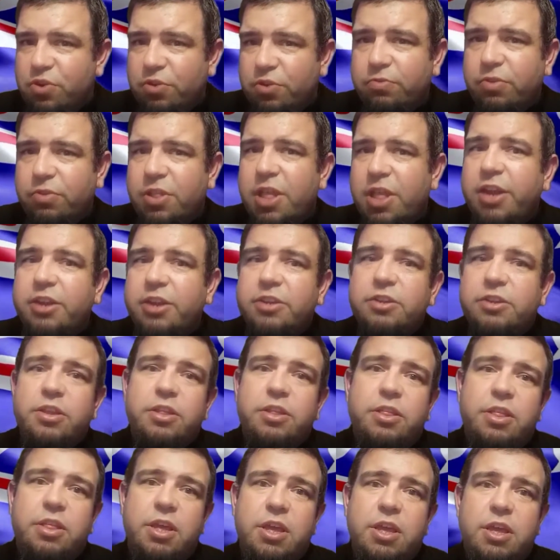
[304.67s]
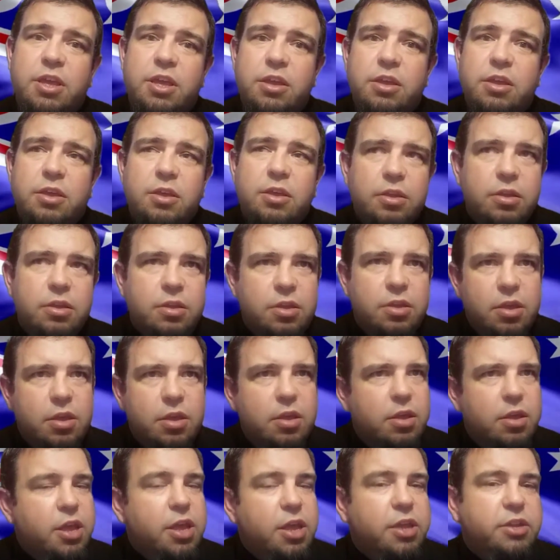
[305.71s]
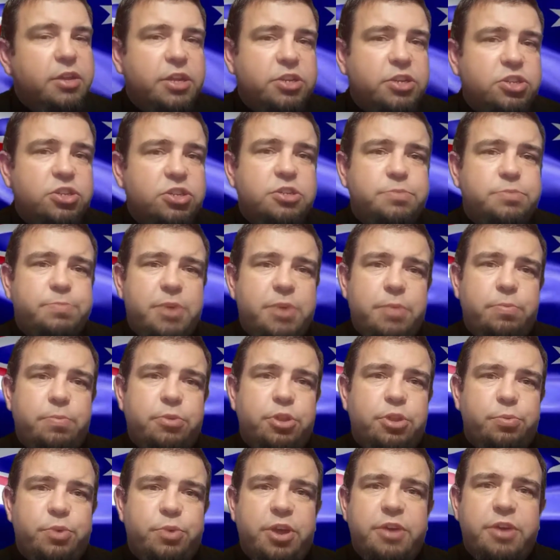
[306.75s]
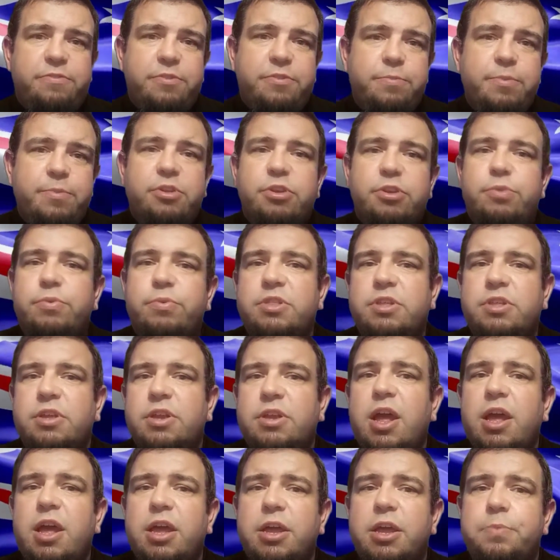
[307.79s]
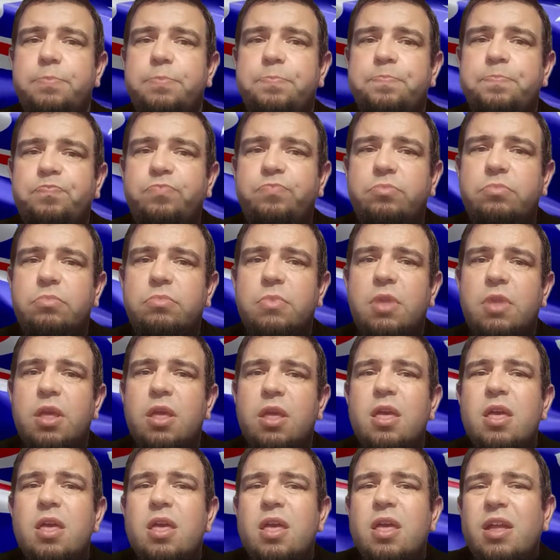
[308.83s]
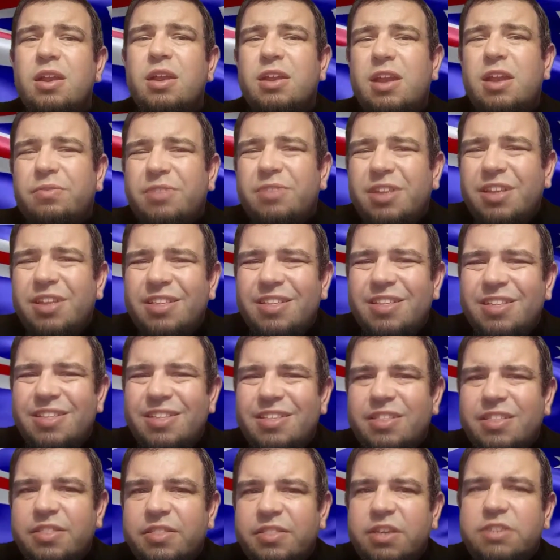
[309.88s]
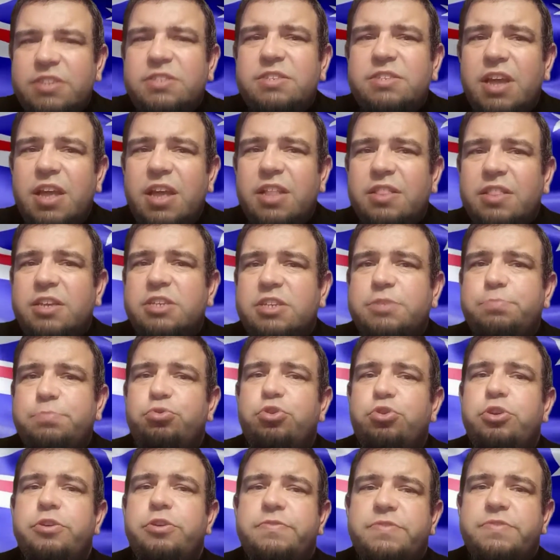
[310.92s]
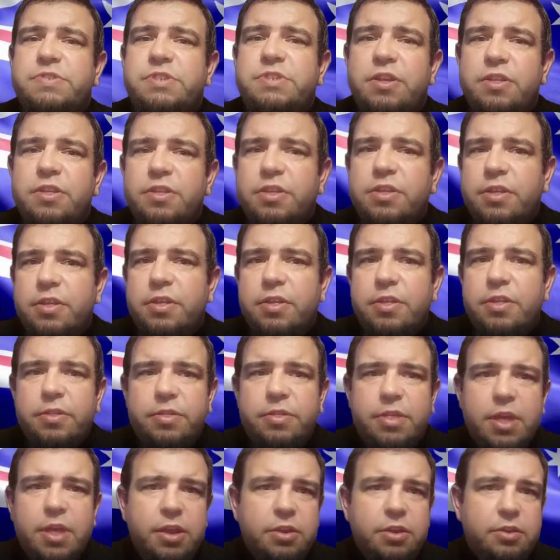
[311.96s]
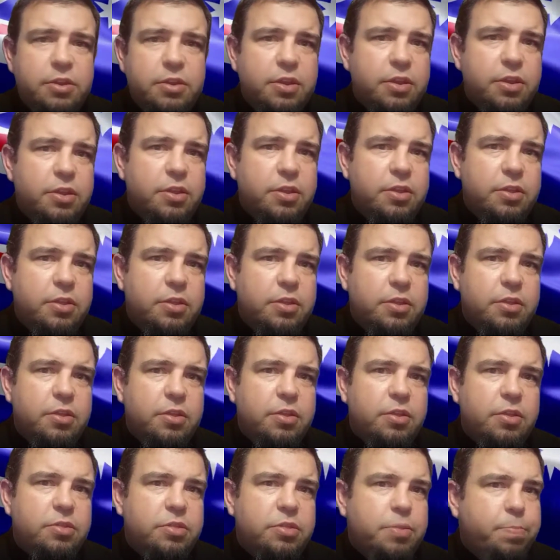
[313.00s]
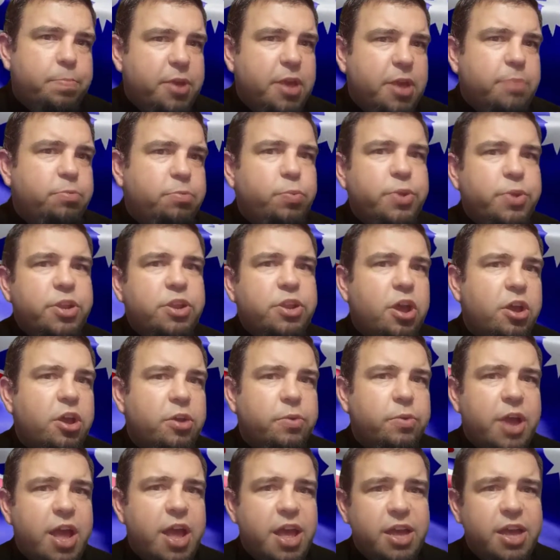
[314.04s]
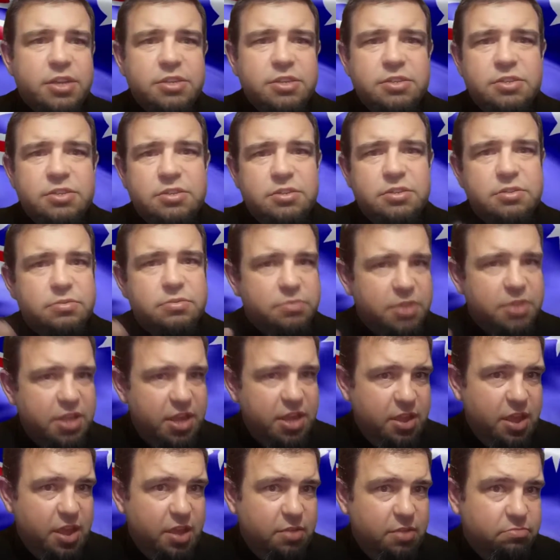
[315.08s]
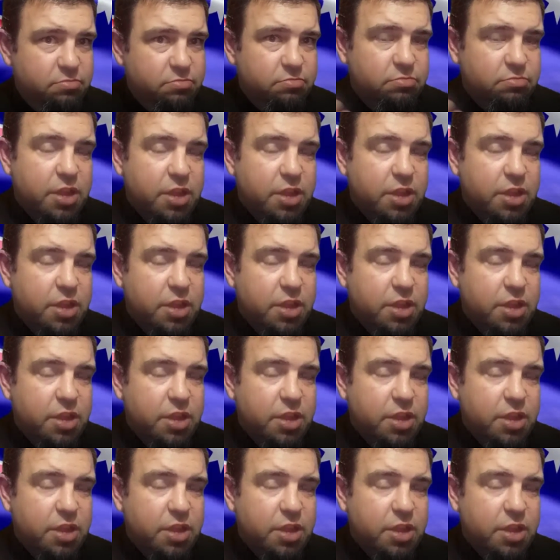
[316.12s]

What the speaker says: not related to the Indigenous people that we are familiar with today. Now, this at least proves that the people we know as the